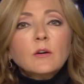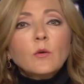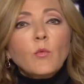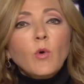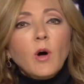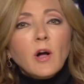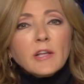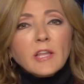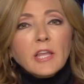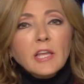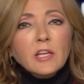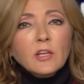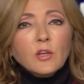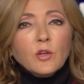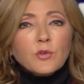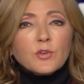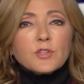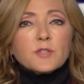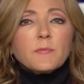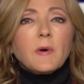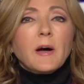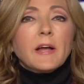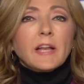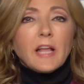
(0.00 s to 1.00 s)
Joaquin
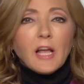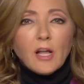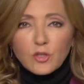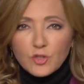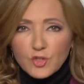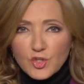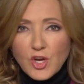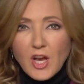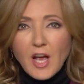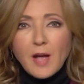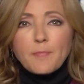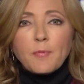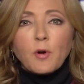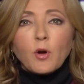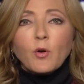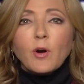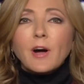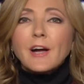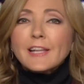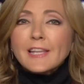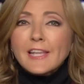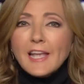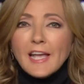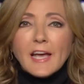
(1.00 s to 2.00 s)
Guzman, El
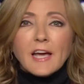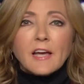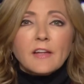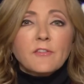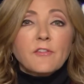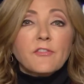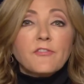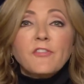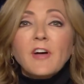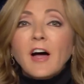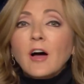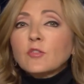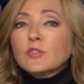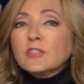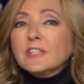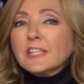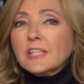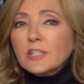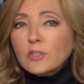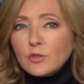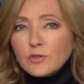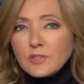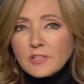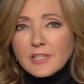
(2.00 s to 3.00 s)
Chapo, again, found
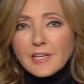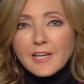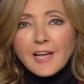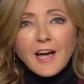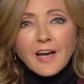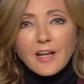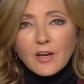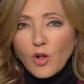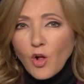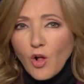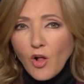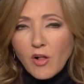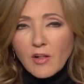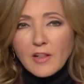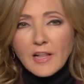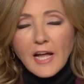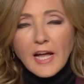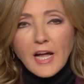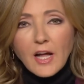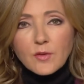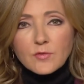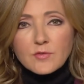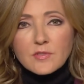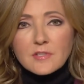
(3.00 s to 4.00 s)
guilty on all
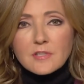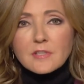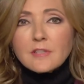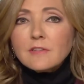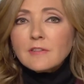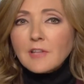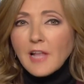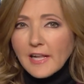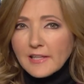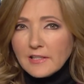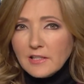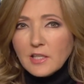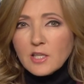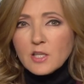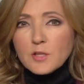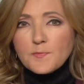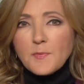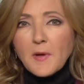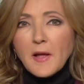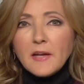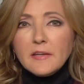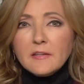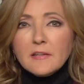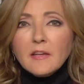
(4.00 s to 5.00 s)
counts, likely to
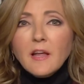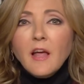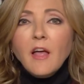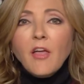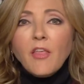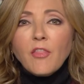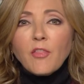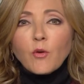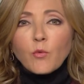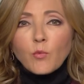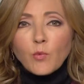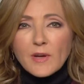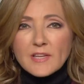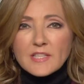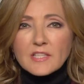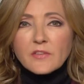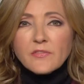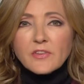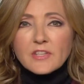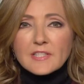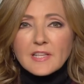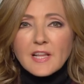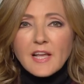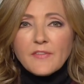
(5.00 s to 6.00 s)
spend the rest
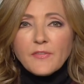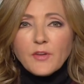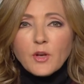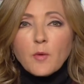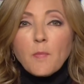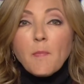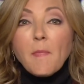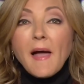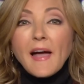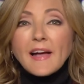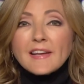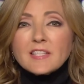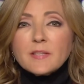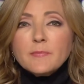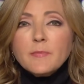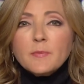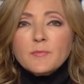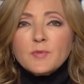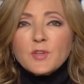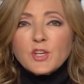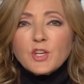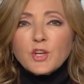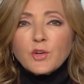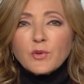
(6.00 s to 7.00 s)
of his life in a
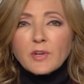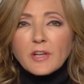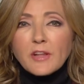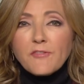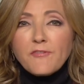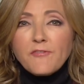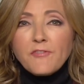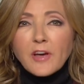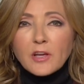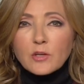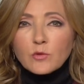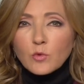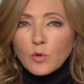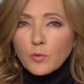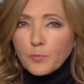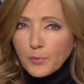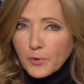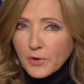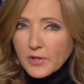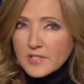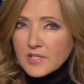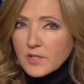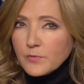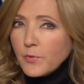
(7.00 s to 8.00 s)
maximum security federal
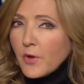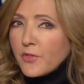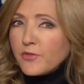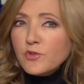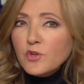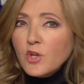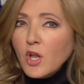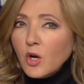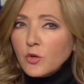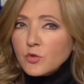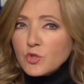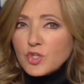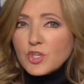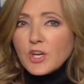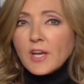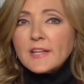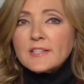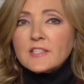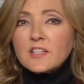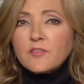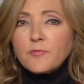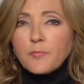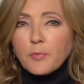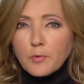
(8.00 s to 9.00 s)
prison with no
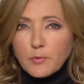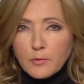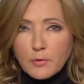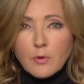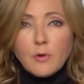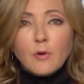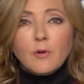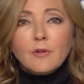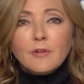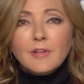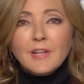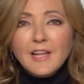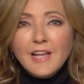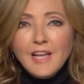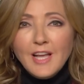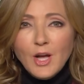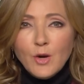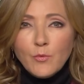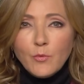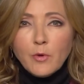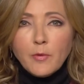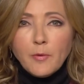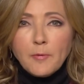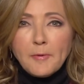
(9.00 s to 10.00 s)
chance of parole.
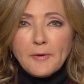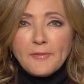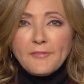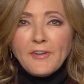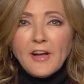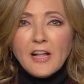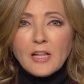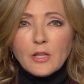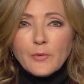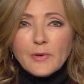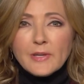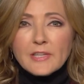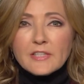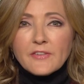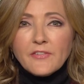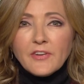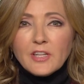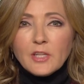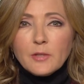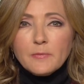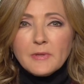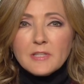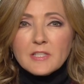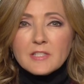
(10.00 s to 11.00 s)
We will be following
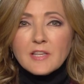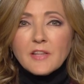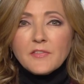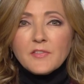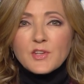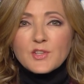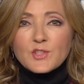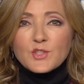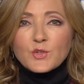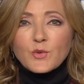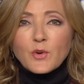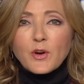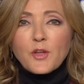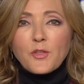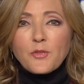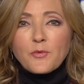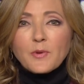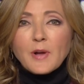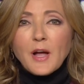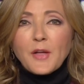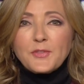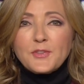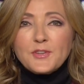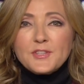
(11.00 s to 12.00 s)
developments in this story
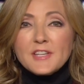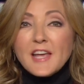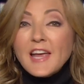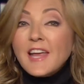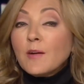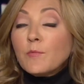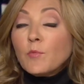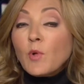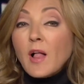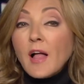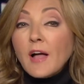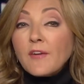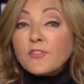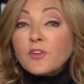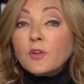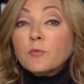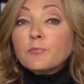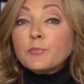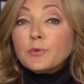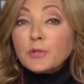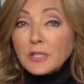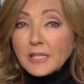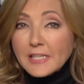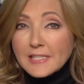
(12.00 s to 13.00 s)
throughout the day, and we'll have
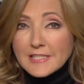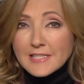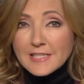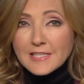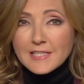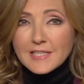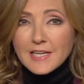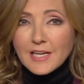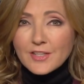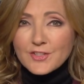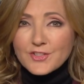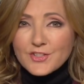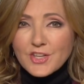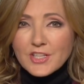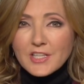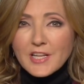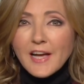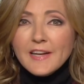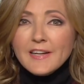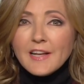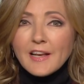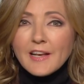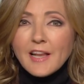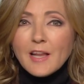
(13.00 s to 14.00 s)
complete details
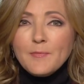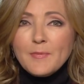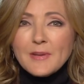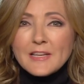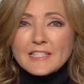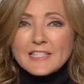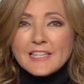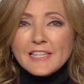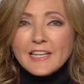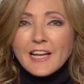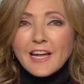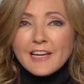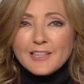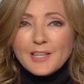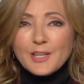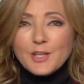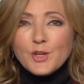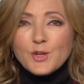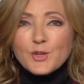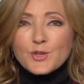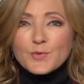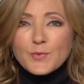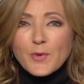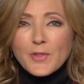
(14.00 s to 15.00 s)
tonight on NBC Nightly
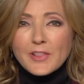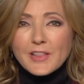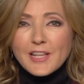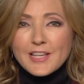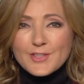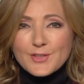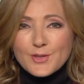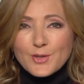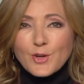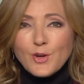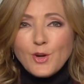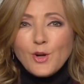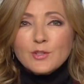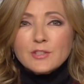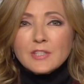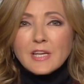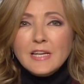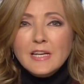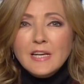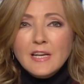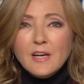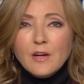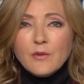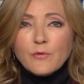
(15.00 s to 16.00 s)
News with Lester Holt.
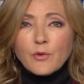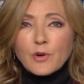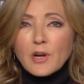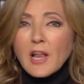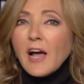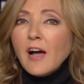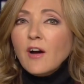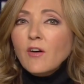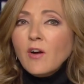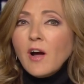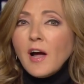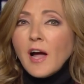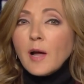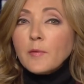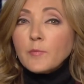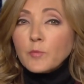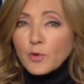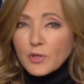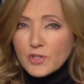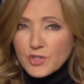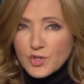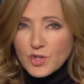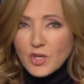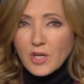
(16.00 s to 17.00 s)
For now, I'm
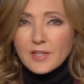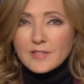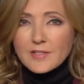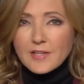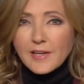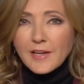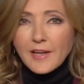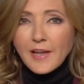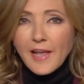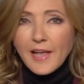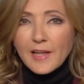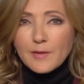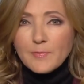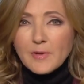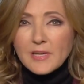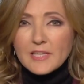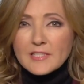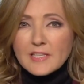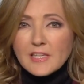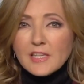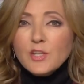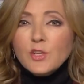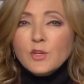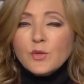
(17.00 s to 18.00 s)
Chris Jansing,
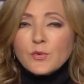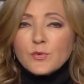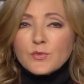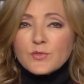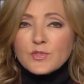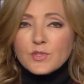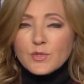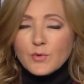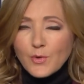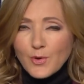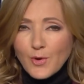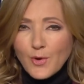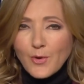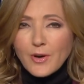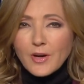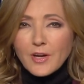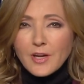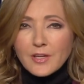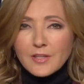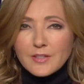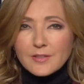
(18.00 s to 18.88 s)
NBC News, New York.